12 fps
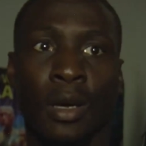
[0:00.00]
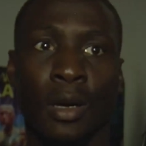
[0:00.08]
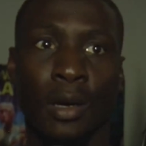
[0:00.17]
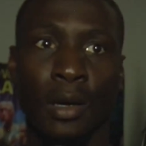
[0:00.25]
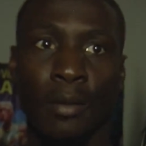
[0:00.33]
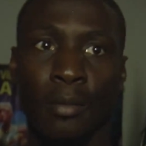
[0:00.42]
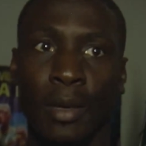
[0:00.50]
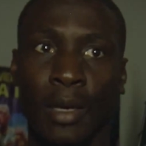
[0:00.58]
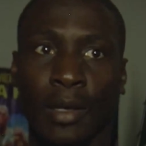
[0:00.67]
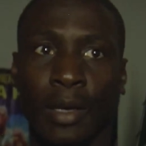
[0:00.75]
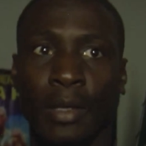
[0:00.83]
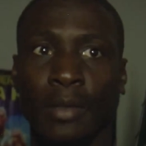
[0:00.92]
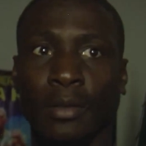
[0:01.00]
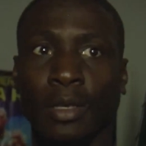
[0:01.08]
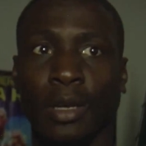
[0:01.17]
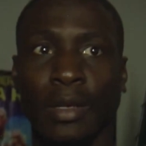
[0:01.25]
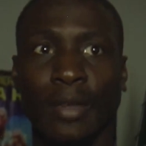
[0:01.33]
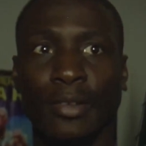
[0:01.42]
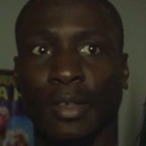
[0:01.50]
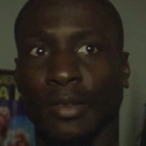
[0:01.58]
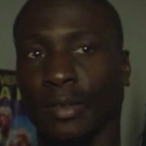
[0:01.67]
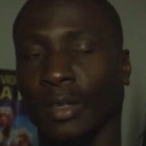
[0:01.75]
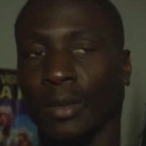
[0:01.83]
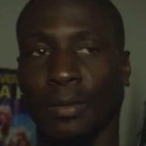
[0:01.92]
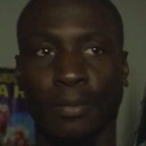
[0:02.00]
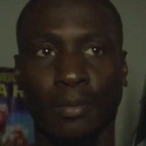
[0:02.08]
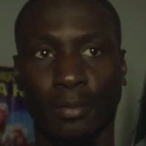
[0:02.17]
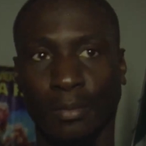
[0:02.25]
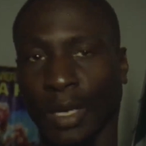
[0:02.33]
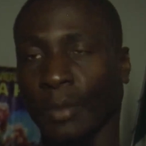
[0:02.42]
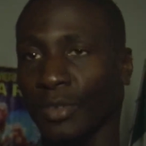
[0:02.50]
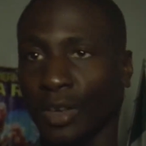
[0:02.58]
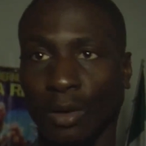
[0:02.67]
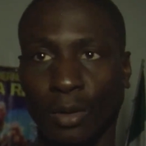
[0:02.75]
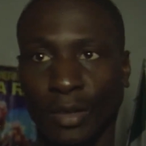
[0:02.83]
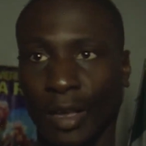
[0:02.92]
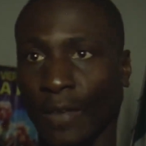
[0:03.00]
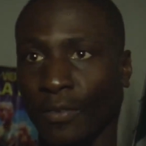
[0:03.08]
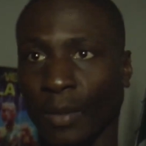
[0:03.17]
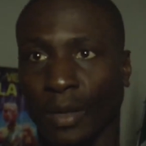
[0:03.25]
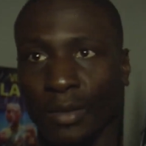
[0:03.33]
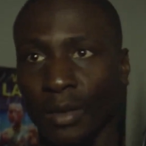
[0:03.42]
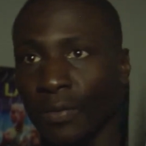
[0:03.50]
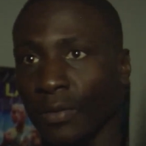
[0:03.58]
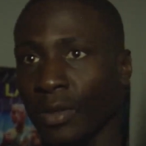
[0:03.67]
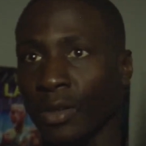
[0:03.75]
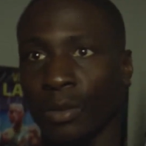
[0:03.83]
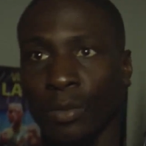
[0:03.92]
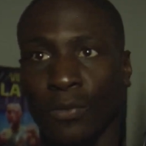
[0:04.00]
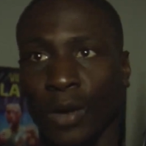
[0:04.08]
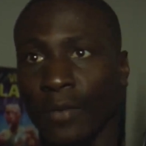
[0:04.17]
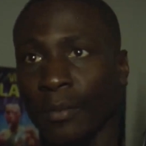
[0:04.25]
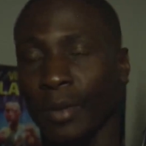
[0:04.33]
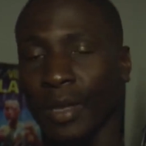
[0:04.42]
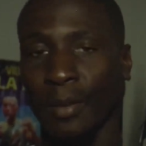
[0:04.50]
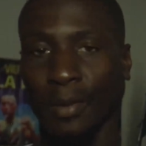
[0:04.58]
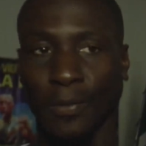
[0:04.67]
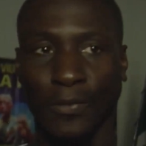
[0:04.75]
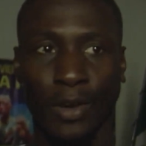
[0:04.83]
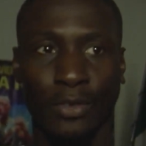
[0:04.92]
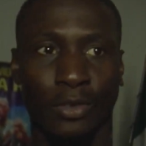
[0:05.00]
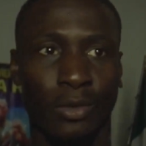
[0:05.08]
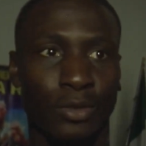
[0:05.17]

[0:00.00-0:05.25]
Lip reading: And you know, that's just the image I always had for myself, you know, before I even became a professional.